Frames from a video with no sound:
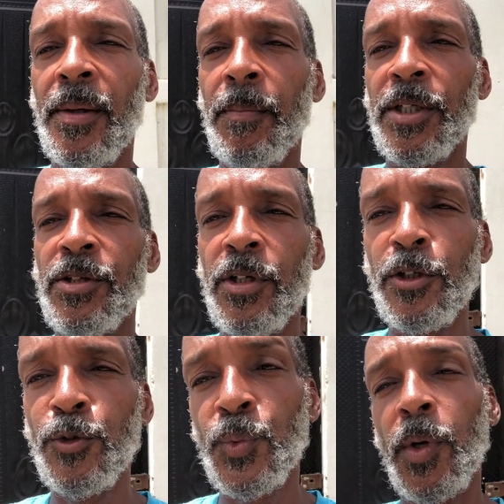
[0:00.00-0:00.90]
But you can
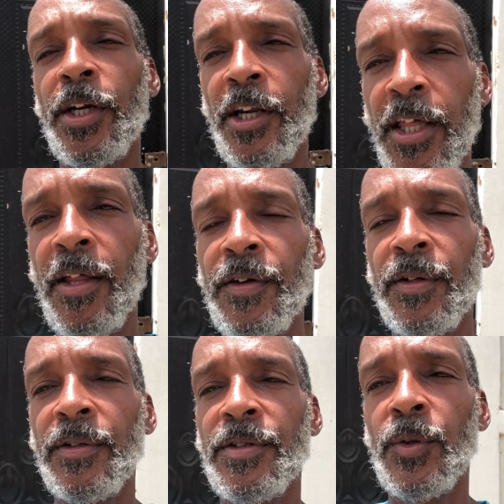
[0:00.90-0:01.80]
use one or the
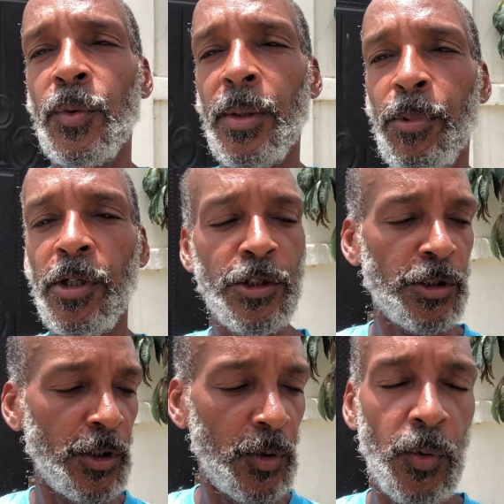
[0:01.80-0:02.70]
other. So when the pressure
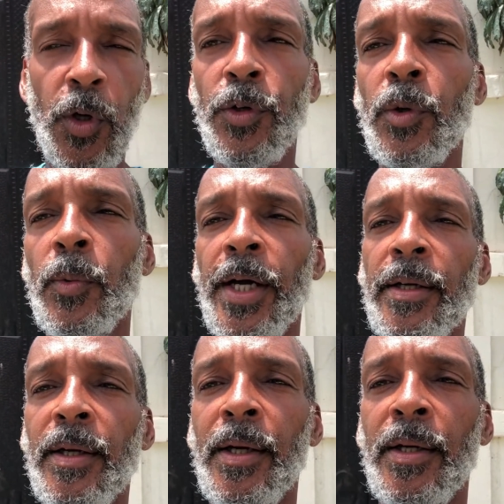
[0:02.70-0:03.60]
is low on Norwick,
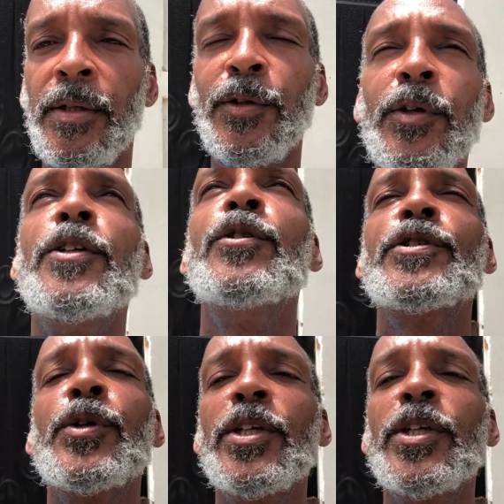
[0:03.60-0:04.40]
you can use your